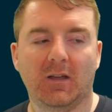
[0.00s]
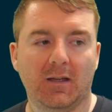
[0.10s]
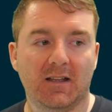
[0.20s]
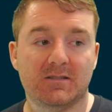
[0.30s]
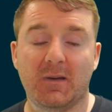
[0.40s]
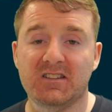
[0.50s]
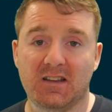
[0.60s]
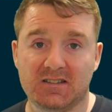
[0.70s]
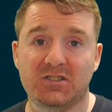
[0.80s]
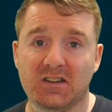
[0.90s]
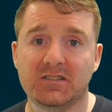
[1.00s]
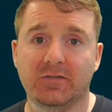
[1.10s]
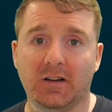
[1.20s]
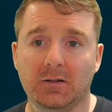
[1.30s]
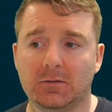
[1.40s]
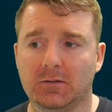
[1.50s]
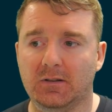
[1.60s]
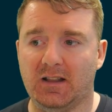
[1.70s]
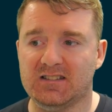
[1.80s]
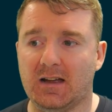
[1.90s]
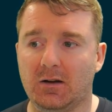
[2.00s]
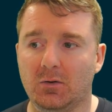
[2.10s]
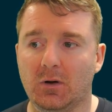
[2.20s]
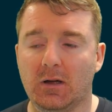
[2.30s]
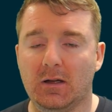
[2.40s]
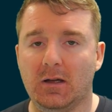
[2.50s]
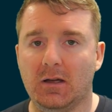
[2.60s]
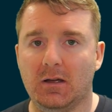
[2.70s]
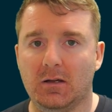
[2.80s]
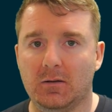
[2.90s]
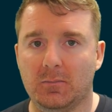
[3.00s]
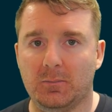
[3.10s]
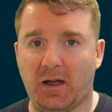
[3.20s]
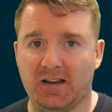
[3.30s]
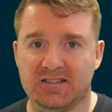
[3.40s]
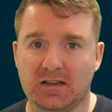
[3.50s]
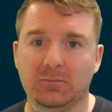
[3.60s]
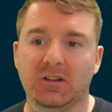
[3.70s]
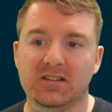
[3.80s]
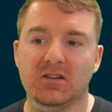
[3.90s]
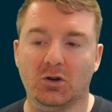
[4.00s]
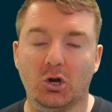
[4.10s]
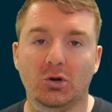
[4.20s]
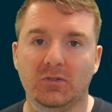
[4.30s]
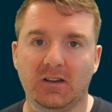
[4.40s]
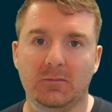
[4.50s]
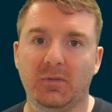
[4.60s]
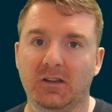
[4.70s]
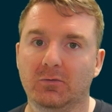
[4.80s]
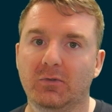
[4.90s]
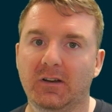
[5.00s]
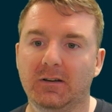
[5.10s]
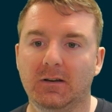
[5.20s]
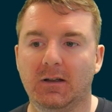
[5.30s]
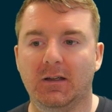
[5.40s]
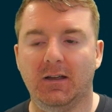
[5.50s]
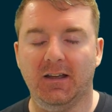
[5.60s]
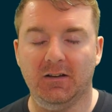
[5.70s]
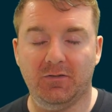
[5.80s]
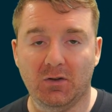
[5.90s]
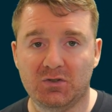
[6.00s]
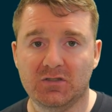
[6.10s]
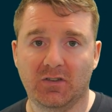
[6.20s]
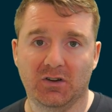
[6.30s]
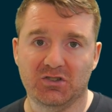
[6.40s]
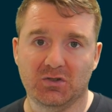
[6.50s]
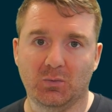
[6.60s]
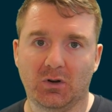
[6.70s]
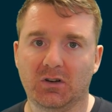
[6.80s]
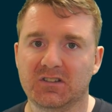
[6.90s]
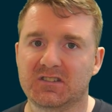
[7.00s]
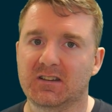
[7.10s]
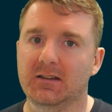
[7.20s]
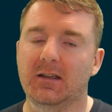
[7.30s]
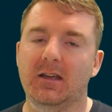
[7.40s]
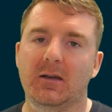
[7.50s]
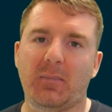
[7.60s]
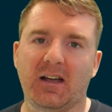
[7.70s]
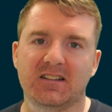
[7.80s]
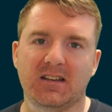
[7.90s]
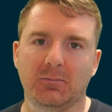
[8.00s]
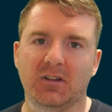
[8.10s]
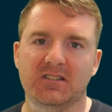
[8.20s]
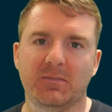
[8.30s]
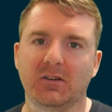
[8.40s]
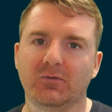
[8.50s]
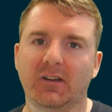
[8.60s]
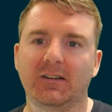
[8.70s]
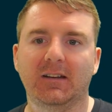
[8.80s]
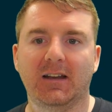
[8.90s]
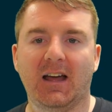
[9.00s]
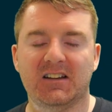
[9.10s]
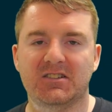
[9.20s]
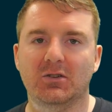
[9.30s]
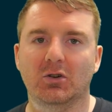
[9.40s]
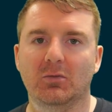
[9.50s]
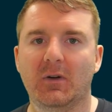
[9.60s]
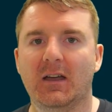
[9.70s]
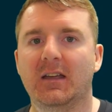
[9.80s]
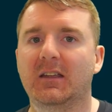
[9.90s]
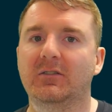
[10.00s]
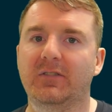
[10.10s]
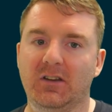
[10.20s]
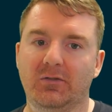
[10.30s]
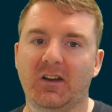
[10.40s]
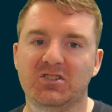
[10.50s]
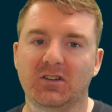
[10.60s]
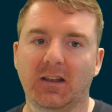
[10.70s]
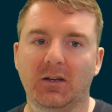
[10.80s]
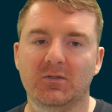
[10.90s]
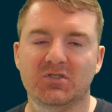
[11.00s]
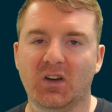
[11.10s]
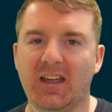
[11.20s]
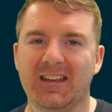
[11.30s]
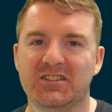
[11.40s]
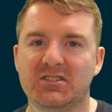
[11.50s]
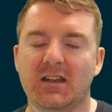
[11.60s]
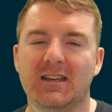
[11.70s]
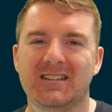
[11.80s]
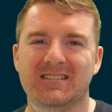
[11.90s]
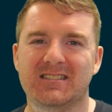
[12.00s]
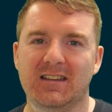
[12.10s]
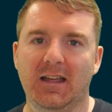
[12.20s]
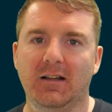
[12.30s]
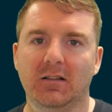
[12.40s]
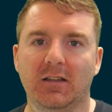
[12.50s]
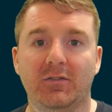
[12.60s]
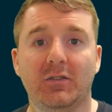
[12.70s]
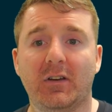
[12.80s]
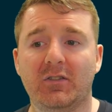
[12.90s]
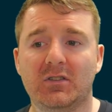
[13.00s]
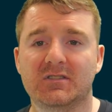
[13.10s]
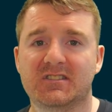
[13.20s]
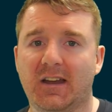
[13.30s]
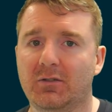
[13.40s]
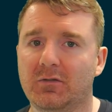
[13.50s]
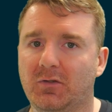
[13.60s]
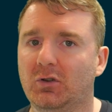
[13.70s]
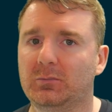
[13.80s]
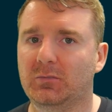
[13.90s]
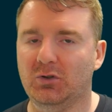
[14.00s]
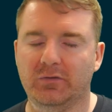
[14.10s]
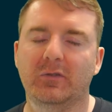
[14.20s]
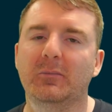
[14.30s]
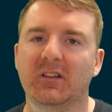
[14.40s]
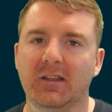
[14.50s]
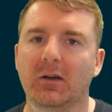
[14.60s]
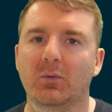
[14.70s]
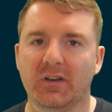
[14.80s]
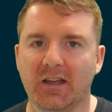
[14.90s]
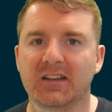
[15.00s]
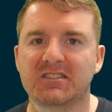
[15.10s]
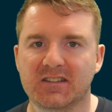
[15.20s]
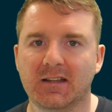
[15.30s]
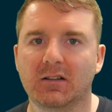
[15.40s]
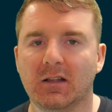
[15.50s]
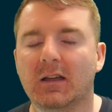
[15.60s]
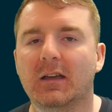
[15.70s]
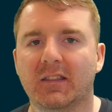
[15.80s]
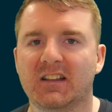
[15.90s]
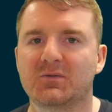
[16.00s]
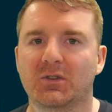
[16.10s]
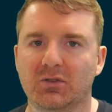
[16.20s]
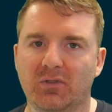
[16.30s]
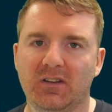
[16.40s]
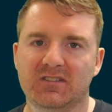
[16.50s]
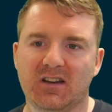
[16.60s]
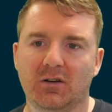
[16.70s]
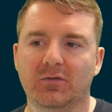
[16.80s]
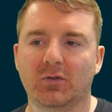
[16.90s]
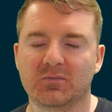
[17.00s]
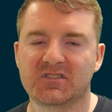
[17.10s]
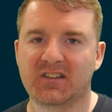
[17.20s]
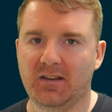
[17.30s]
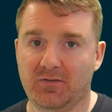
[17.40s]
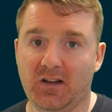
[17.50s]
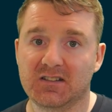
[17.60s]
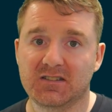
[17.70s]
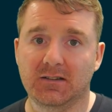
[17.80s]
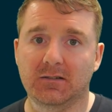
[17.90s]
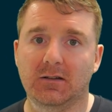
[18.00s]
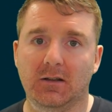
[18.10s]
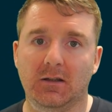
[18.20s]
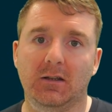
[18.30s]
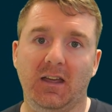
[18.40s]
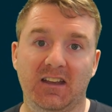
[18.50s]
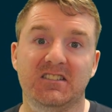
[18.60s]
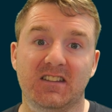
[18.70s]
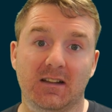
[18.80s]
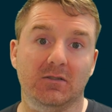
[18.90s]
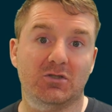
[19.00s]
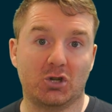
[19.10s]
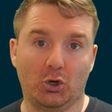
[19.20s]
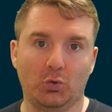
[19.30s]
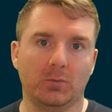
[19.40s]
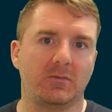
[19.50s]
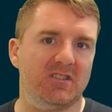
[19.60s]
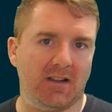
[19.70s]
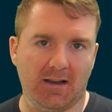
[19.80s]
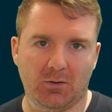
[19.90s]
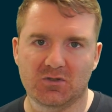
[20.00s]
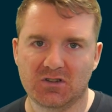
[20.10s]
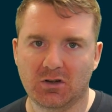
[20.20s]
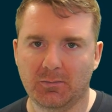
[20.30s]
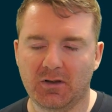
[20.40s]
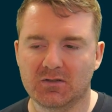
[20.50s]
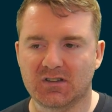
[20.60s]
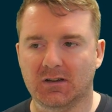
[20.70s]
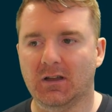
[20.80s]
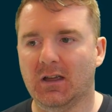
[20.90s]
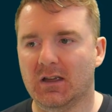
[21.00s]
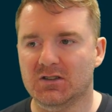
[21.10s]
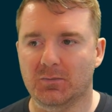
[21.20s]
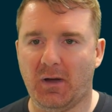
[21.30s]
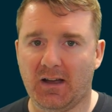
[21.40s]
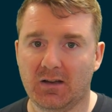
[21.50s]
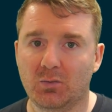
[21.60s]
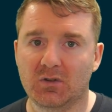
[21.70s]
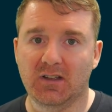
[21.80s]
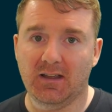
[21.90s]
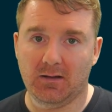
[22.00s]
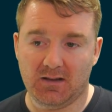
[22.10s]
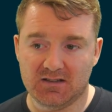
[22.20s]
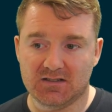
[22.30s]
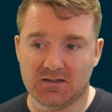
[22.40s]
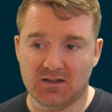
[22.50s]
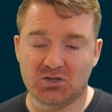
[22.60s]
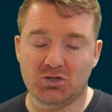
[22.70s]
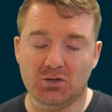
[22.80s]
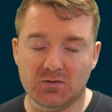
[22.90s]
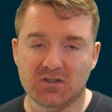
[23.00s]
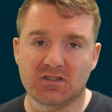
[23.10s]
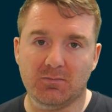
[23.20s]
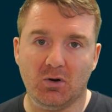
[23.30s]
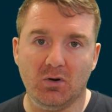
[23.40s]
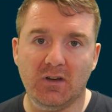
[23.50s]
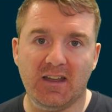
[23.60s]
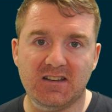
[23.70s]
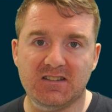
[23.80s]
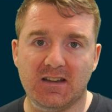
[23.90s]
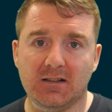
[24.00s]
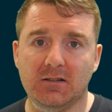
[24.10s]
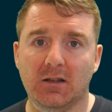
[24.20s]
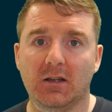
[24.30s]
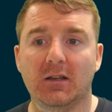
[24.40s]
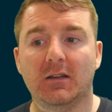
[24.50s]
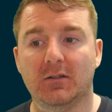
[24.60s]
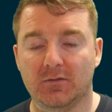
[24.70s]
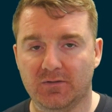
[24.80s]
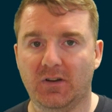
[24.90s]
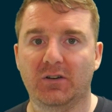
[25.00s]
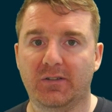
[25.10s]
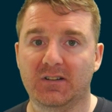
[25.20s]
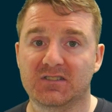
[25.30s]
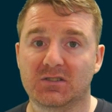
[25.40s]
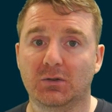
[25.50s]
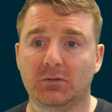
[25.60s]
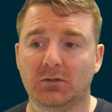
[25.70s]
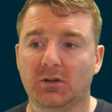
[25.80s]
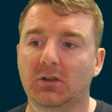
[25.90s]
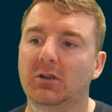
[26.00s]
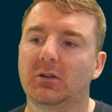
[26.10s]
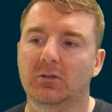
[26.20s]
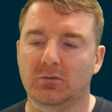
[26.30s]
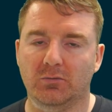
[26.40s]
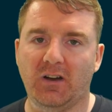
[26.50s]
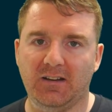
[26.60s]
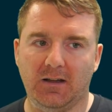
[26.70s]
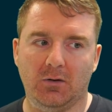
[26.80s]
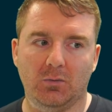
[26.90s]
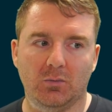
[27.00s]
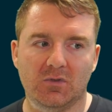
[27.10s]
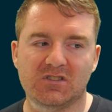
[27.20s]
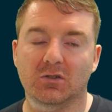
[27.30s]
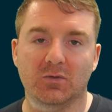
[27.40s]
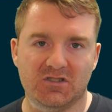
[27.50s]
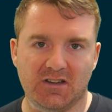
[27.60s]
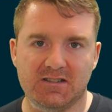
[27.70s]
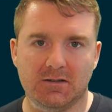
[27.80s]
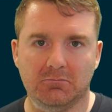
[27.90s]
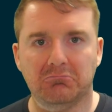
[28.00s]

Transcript: It's a it's a JSON file. That's how packer templates are currently being written. In a future version, we're going to see packer templates being written in HashiCorp configuration language or HCL. If you've ever used Terraform, you're familiar with HCL. That's what you write your Terraform state files in. HCL2 is the language they're going to be using. So Packer is, is due to support HCL very, very soon. Right now, we're stuck with JSON,